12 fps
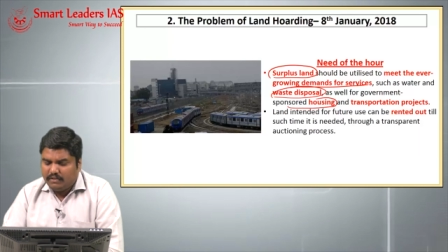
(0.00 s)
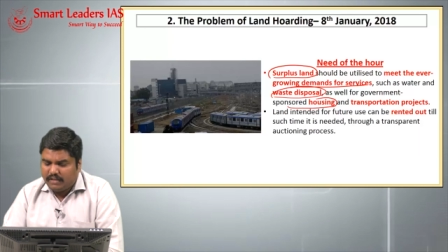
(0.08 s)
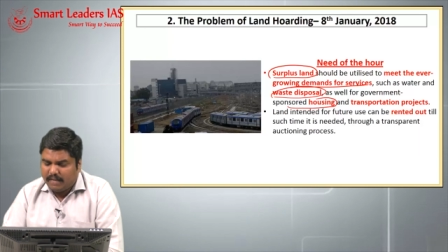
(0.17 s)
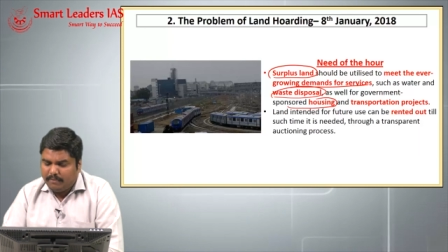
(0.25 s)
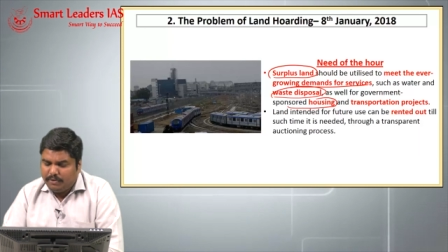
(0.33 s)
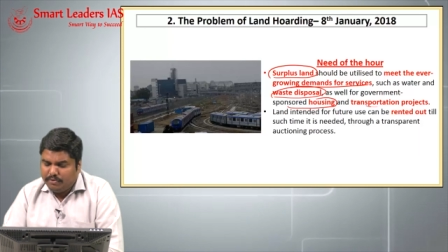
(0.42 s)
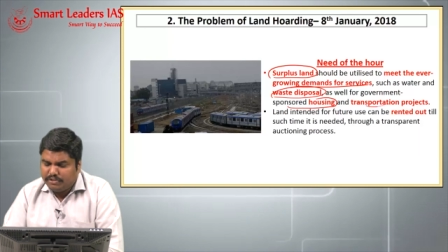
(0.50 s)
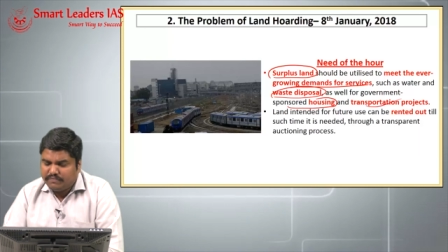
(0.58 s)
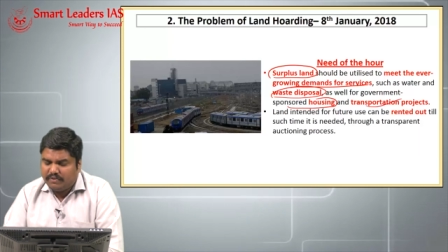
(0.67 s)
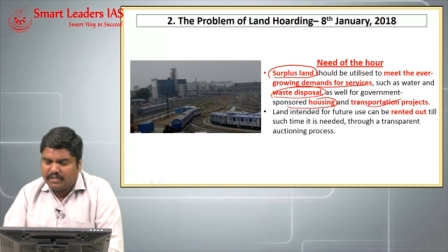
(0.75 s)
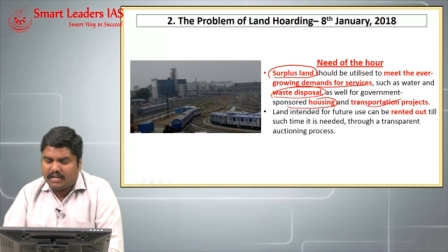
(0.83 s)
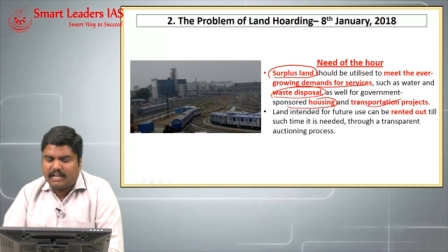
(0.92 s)
can be used
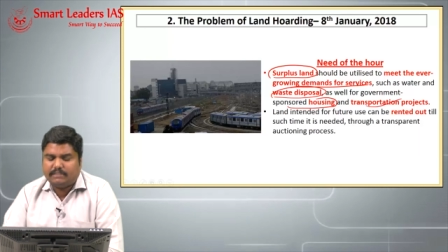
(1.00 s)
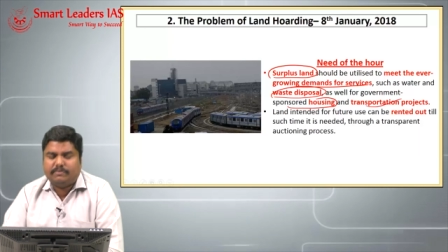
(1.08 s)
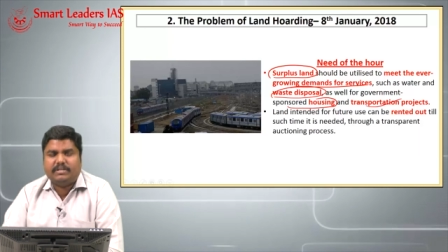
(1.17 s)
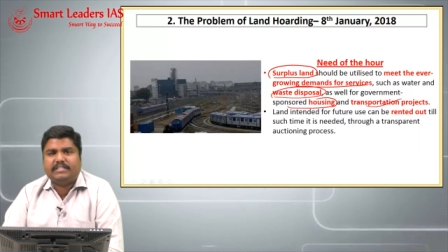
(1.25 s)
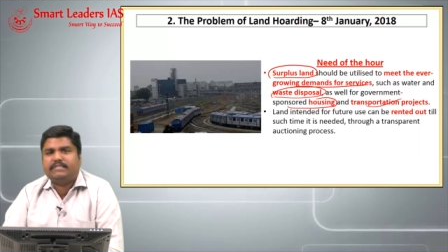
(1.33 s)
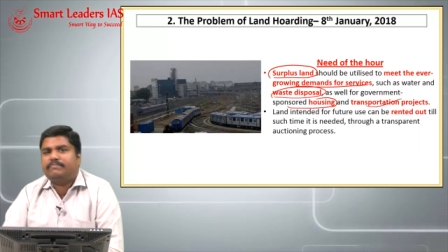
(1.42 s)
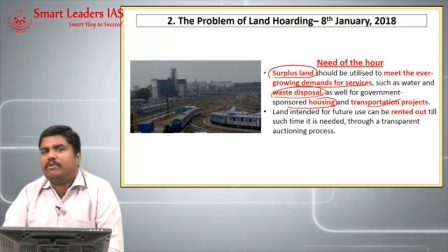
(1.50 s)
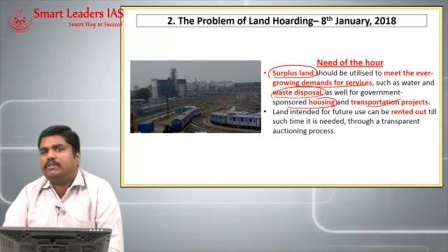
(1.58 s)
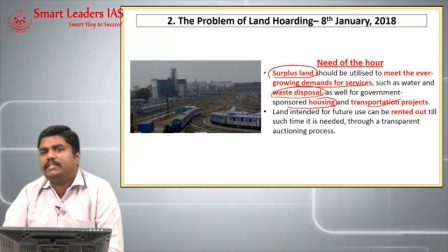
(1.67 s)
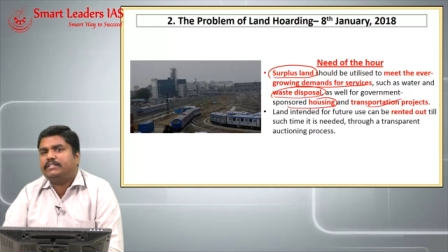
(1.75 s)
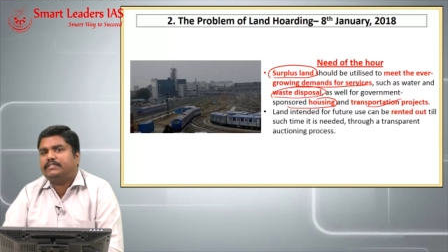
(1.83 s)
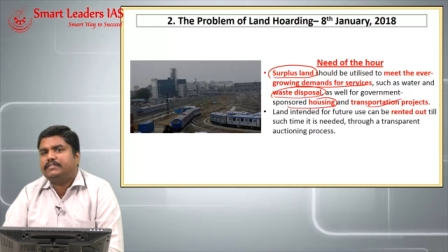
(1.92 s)
for transportation
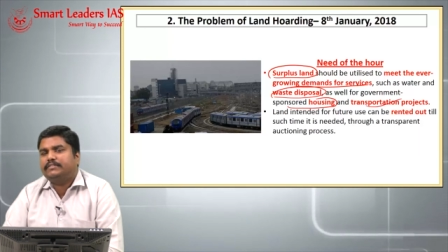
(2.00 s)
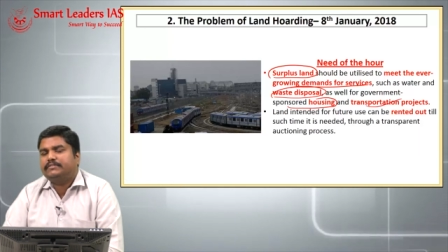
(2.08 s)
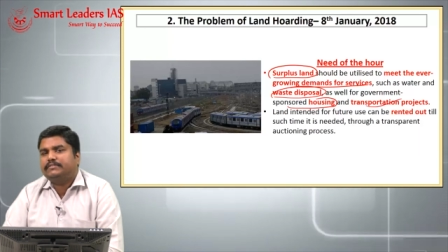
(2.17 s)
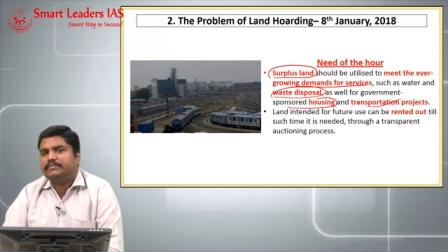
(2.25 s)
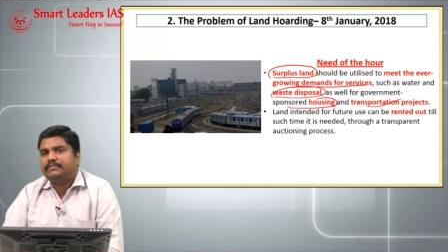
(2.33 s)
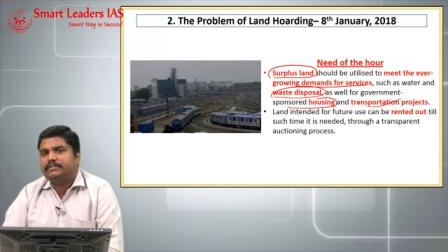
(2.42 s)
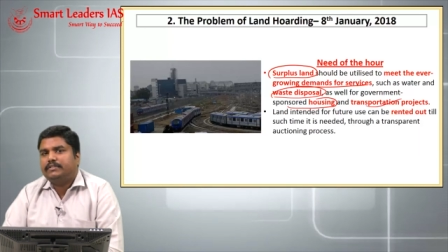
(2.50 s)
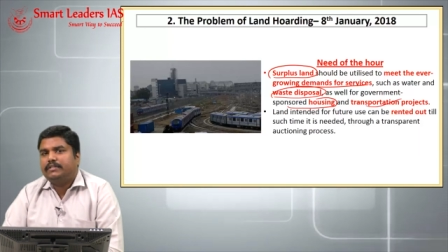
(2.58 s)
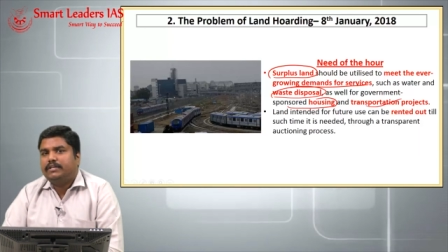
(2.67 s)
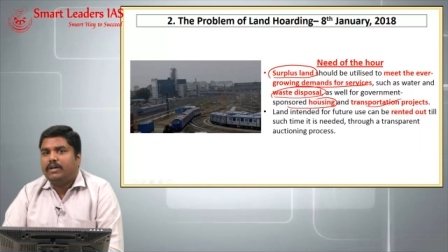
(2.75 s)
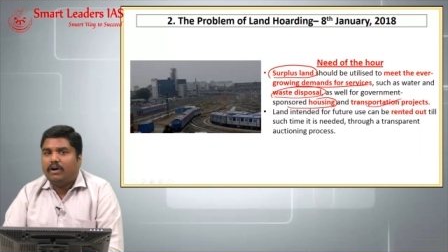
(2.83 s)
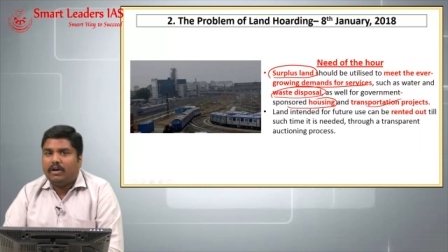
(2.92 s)
projects
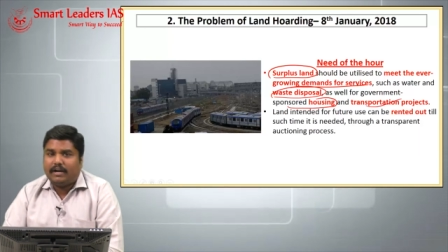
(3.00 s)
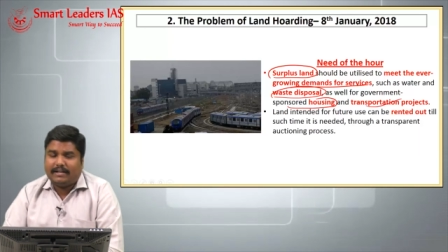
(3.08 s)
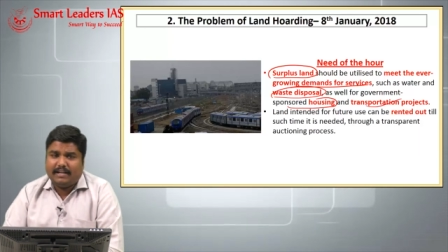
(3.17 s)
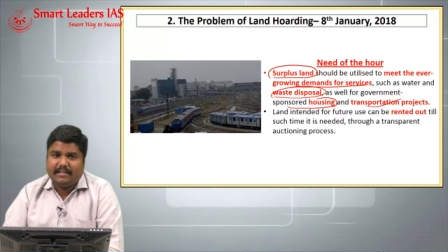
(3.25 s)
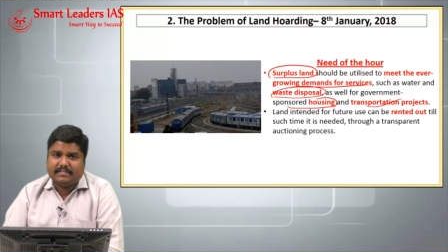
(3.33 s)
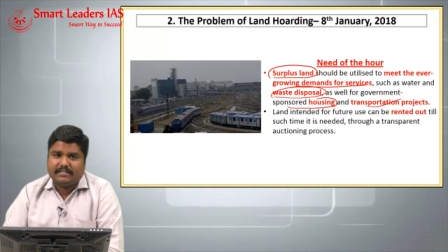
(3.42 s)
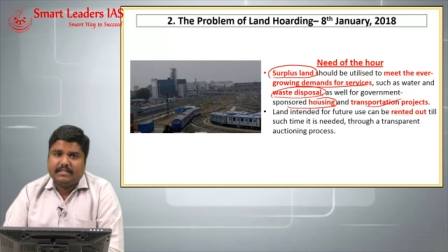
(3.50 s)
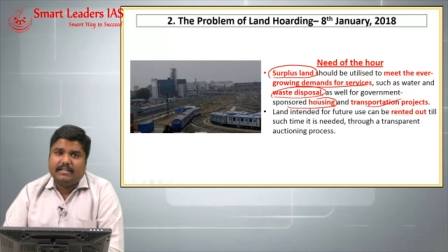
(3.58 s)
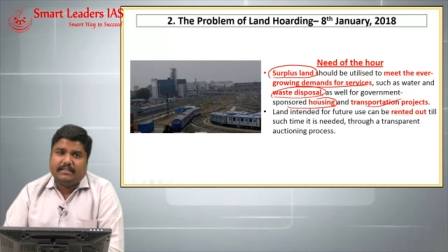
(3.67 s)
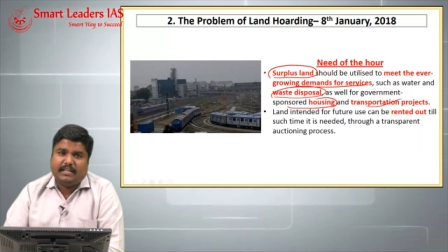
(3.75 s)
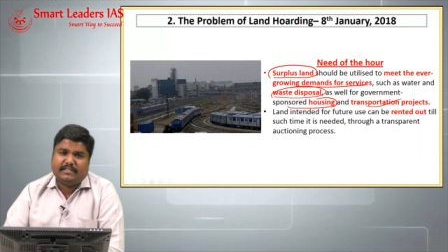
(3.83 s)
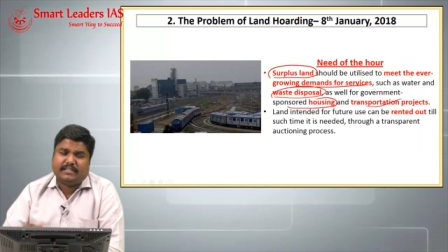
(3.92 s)
or at least
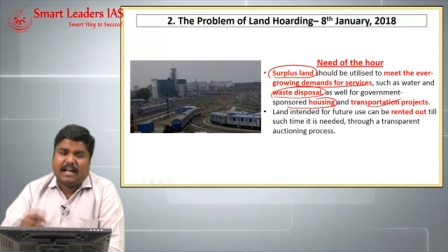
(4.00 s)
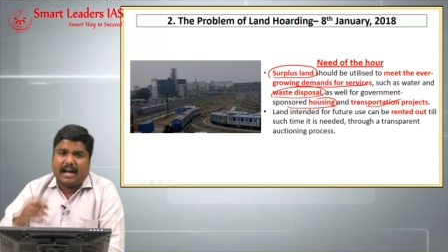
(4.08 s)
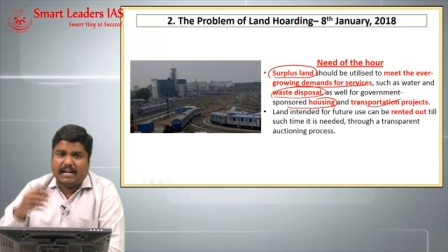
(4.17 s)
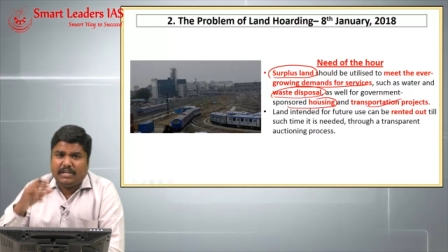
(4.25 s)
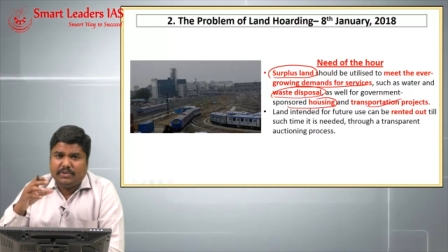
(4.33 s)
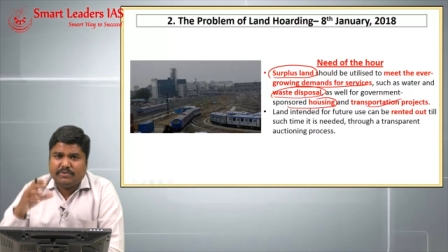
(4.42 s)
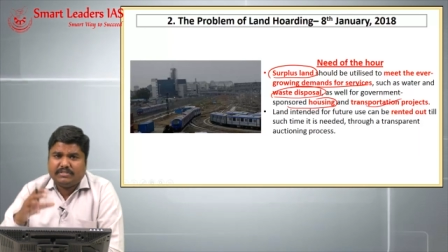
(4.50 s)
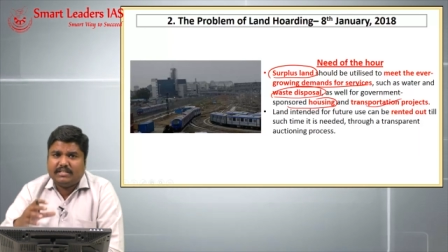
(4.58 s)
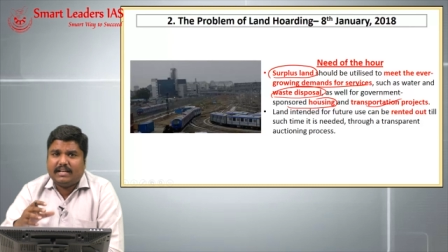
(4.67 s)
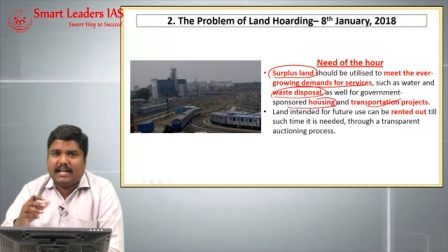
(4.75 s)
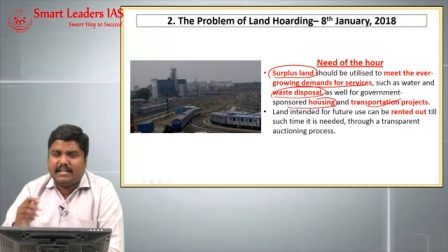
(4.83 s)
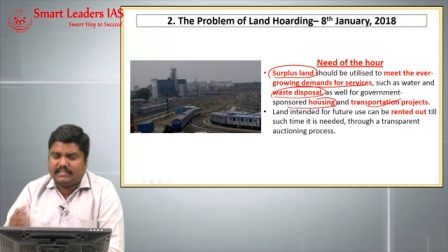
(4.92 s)
these unused
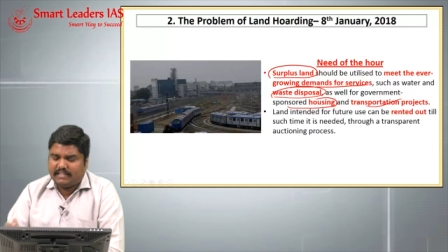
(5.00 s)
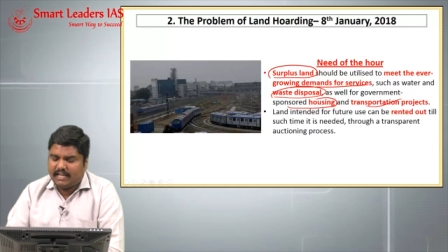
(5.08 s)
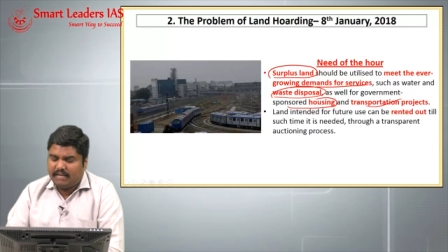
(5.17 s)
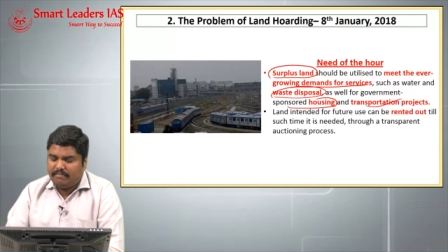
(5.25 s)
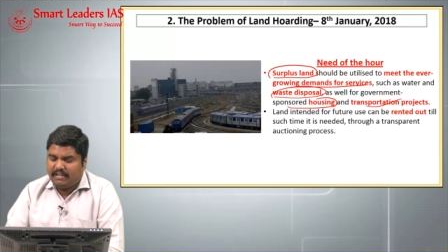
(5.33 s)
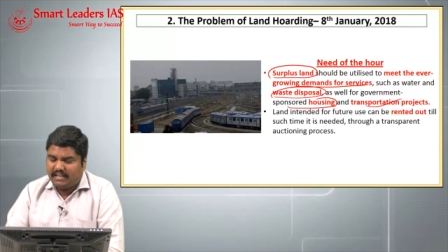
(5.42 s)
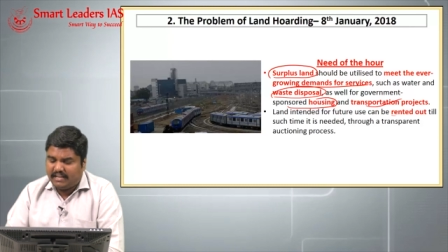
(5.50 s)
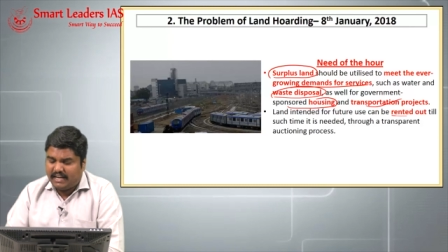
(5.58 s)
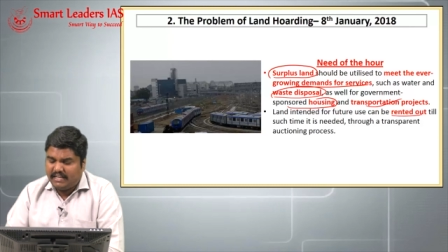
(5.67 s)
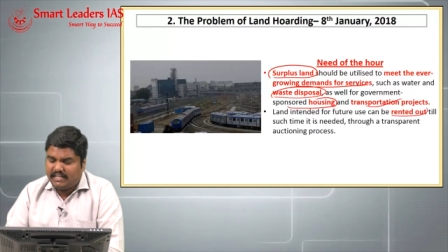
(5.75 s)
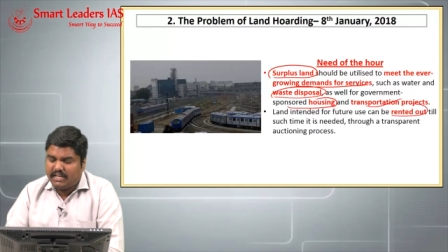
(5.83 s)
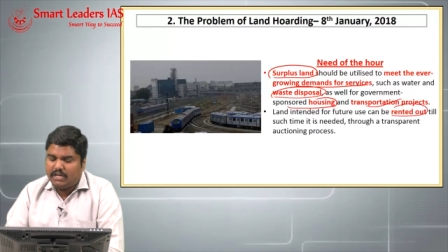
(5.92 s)
lands can be
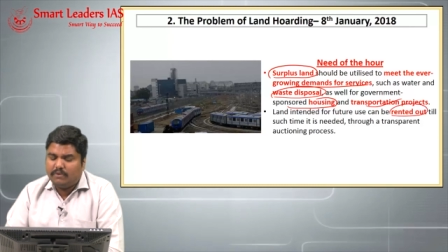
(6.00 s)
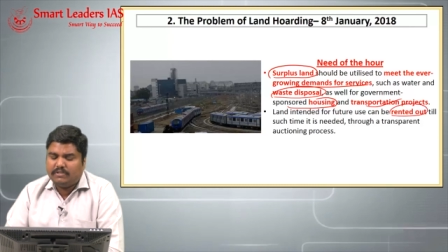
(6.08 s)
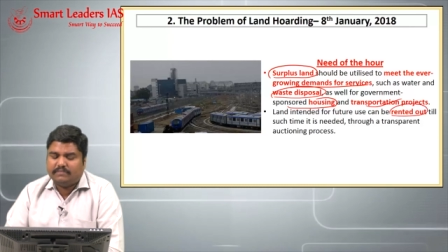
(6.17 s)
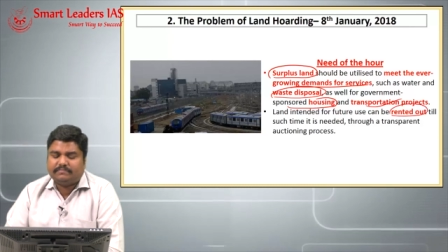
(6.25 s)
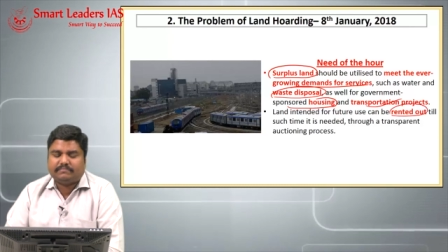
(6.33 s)
rented out